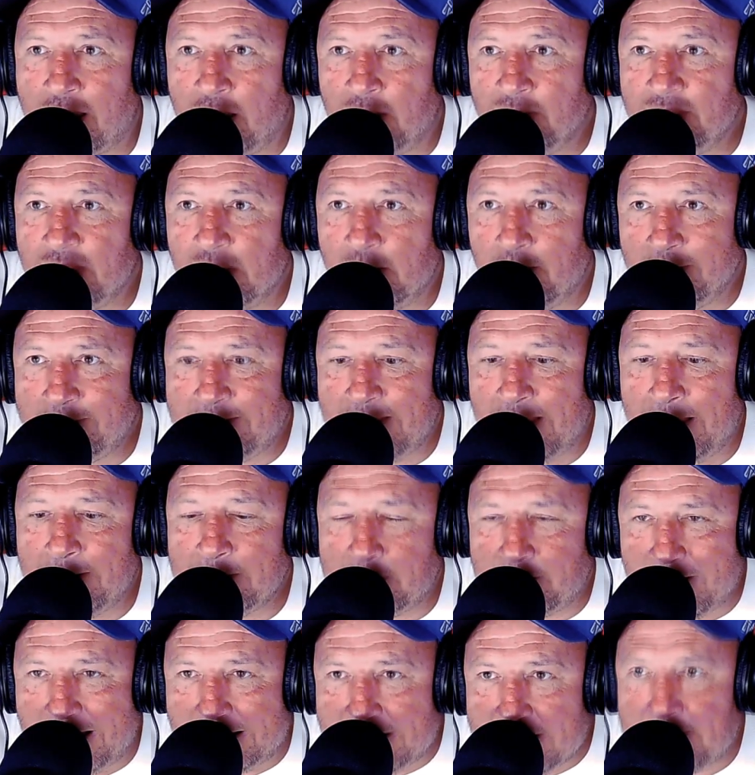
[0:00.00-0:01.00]
around thinking, what
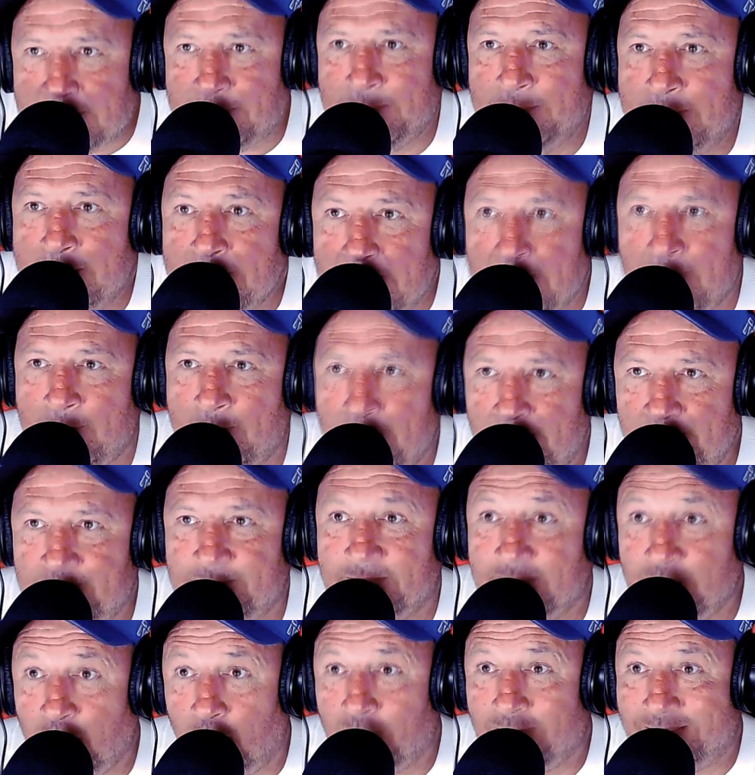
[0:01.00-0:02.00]
time's Wetherspoons
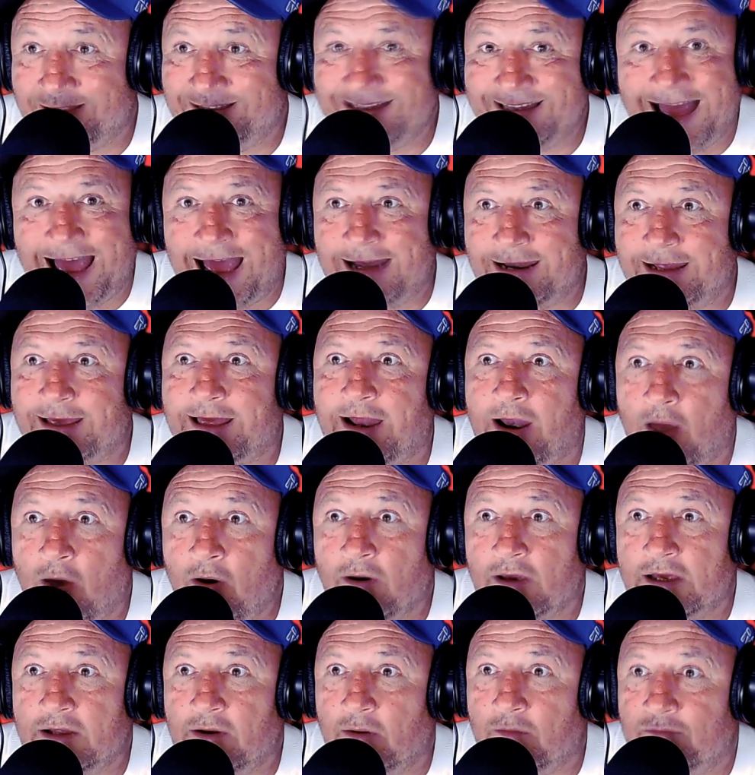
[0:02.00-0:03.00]
open? You know, like nine
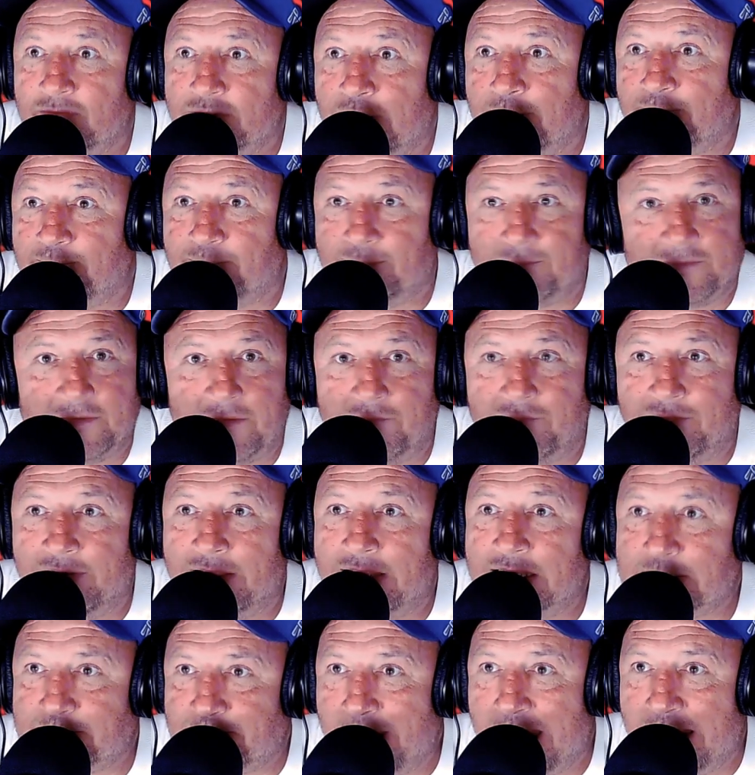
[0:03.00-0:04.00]
o'clock, you know, for the for the
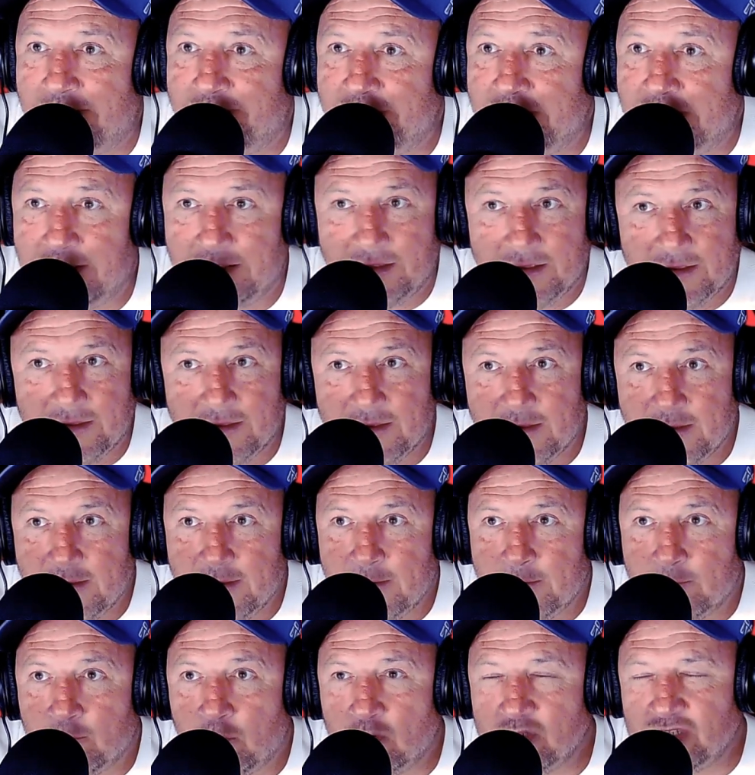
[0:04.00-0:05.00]
first bevy.
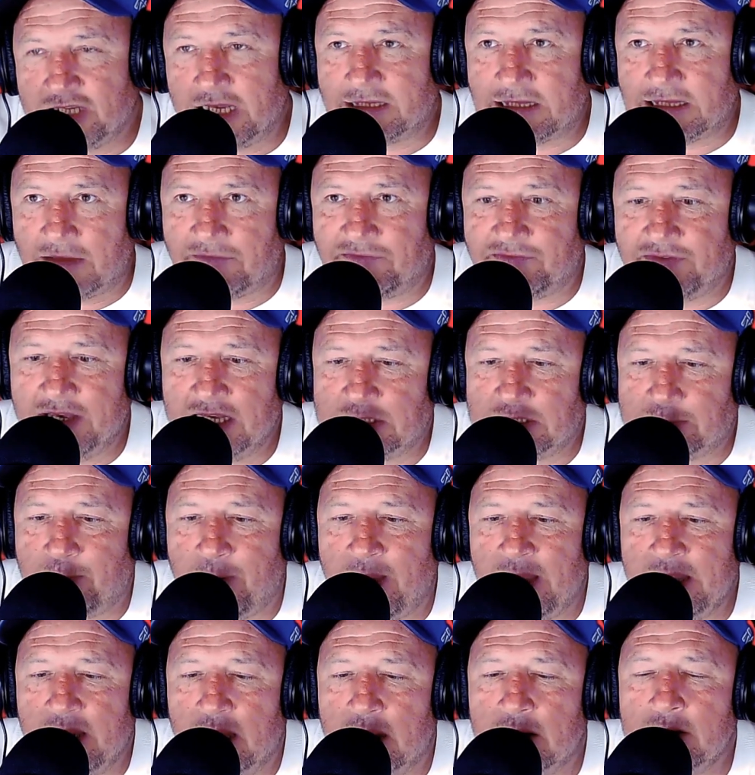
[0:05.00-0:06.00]
Yeah, yeah. Once you get that
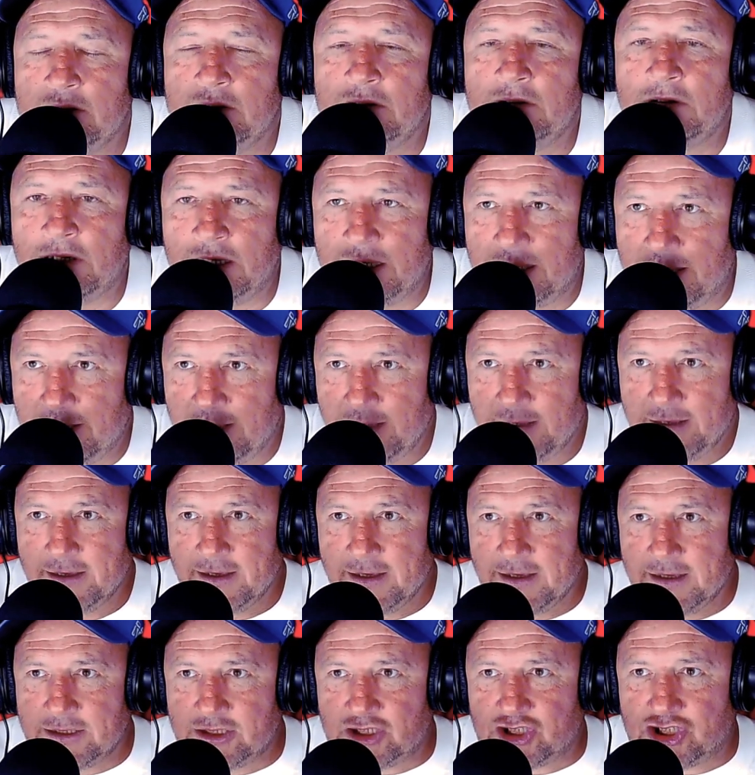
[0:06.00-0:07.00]
first pint, like,
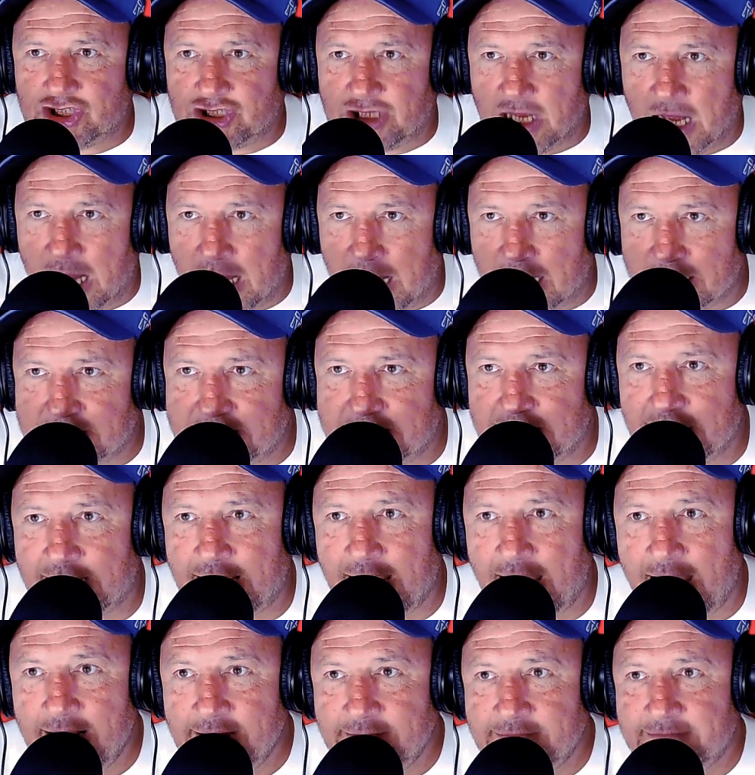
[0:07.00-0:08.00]
breakfast starts
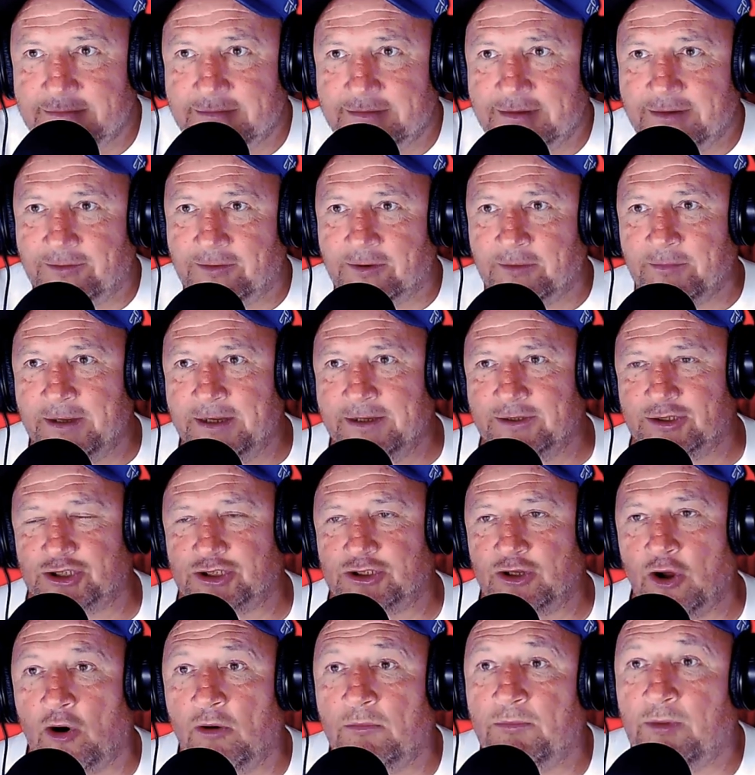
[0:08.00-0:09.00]
again. You know what I mean?
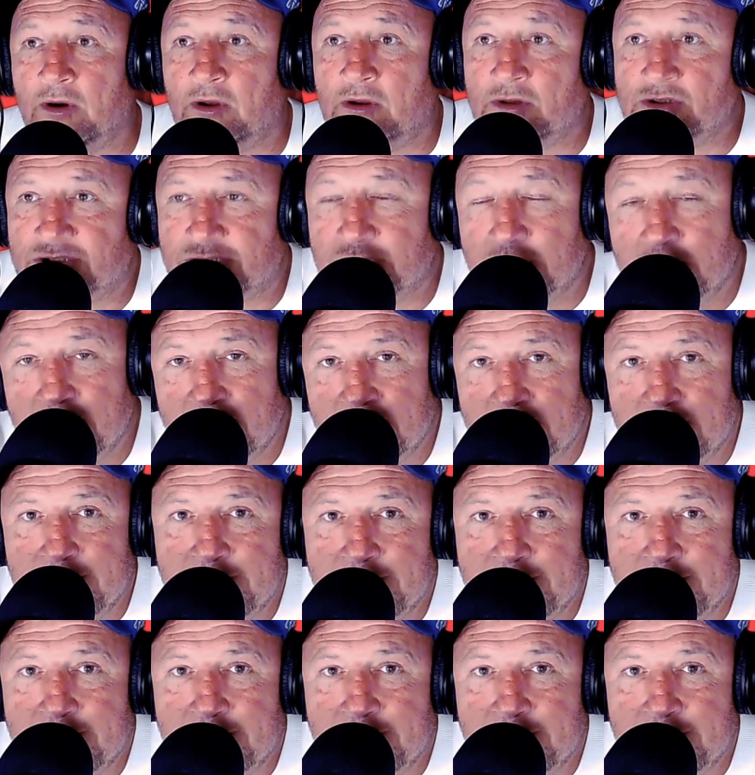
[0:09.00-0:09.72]
Snowballs.